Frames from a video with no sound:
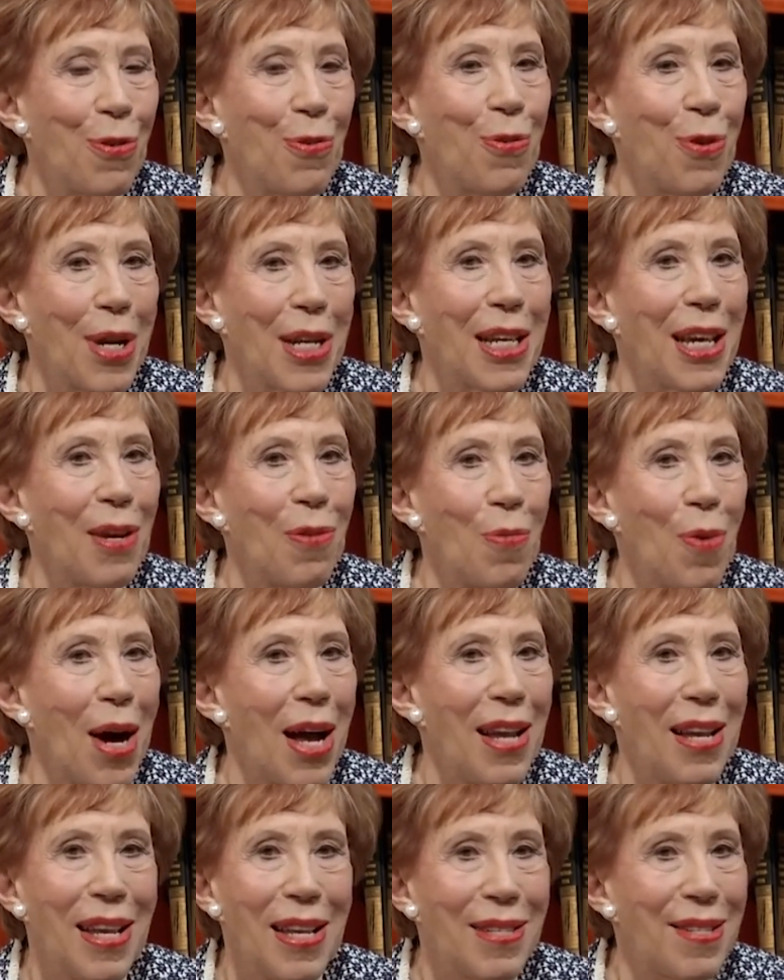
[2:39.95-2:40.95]
drinking
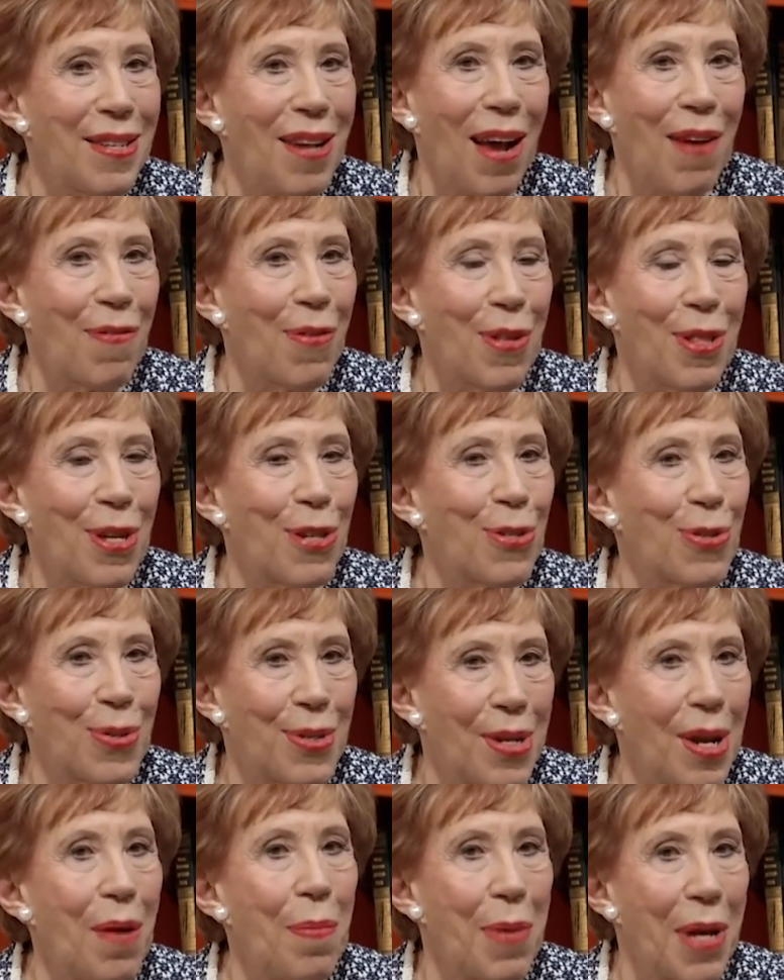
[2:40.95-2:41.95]
wine, it's not for their
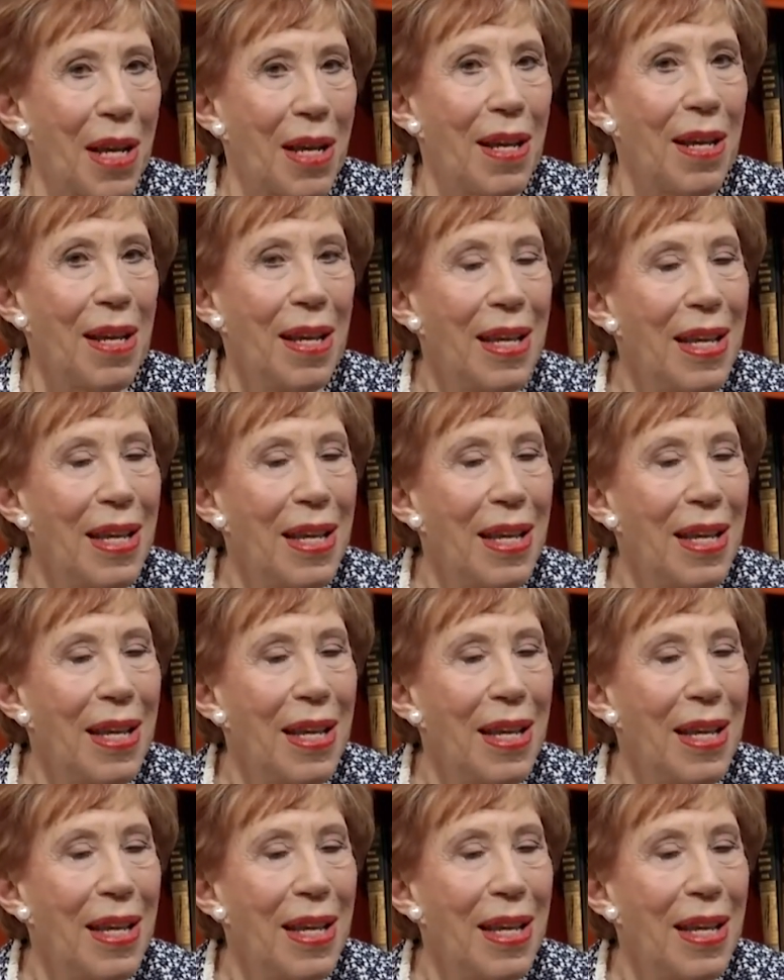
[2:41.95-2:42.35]
stomach,